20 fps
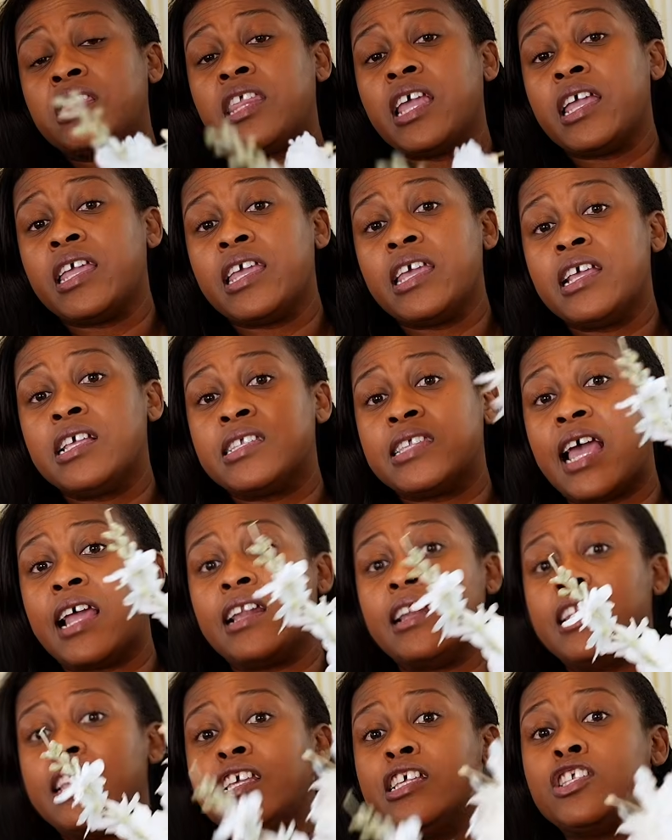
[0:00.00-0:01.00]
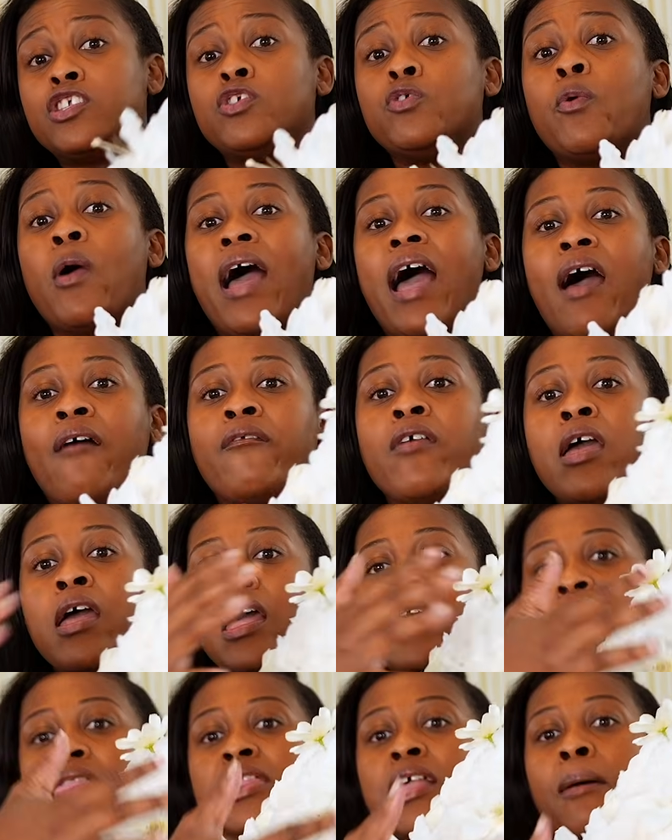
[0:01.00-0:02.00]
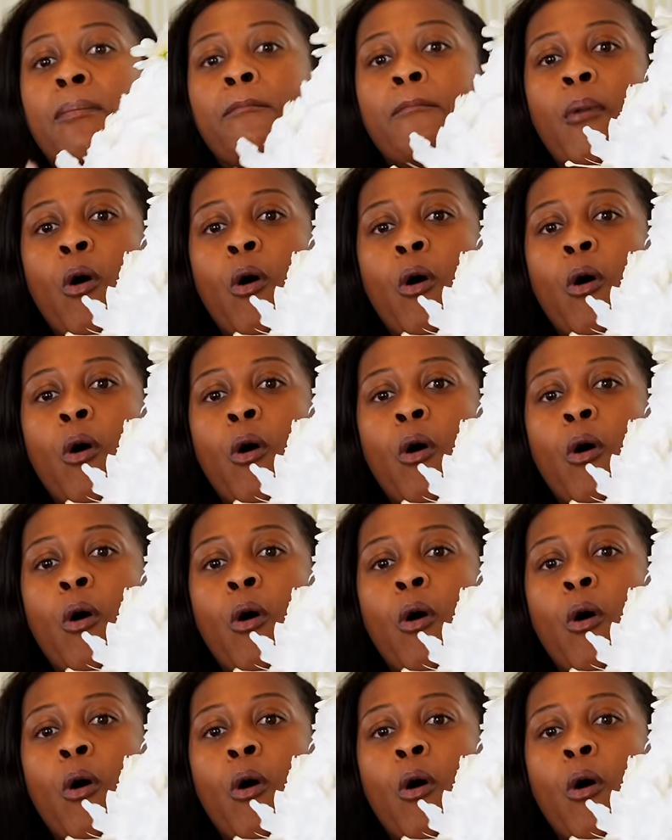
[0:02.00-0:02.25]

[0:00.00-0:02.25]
thing is at least you have the